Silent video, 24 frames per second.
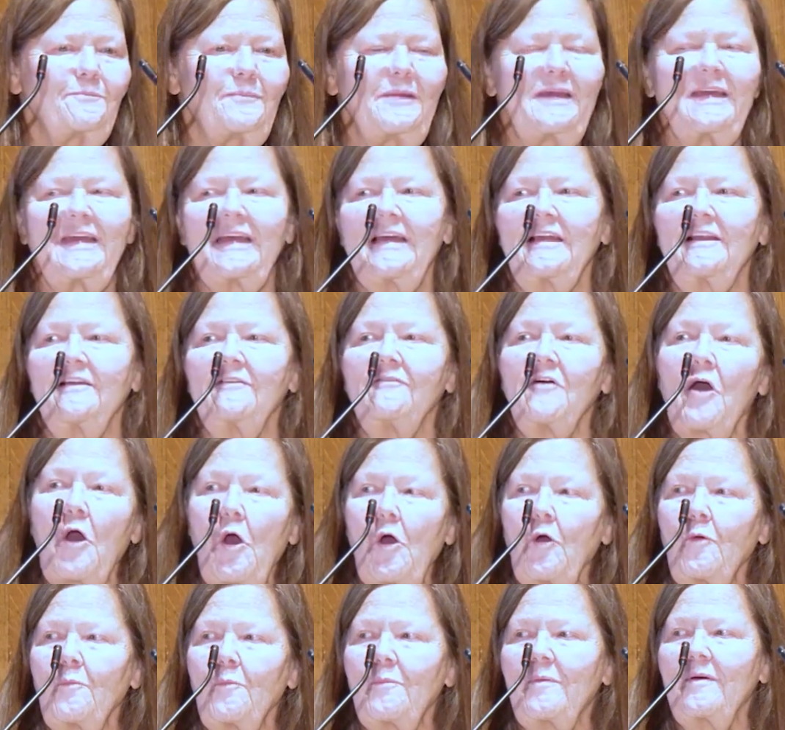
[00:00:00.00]
beacon of
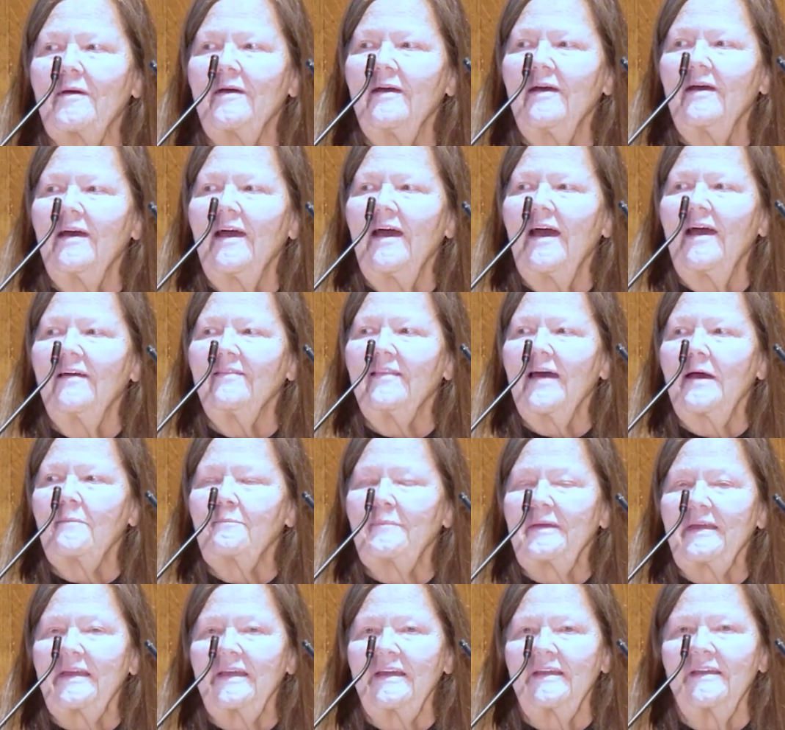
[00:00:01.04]
hope and that
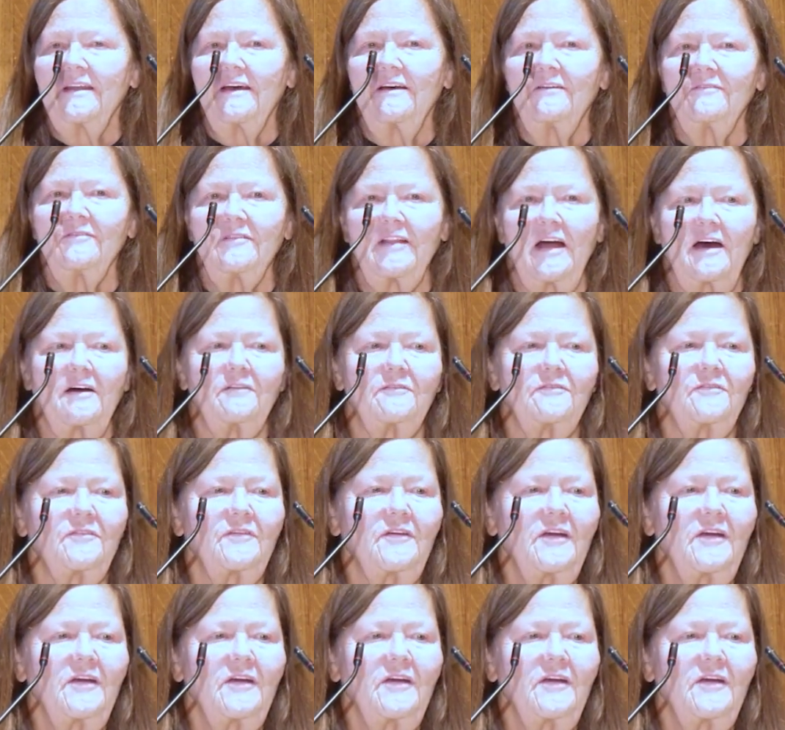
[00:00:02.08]
beacon of love.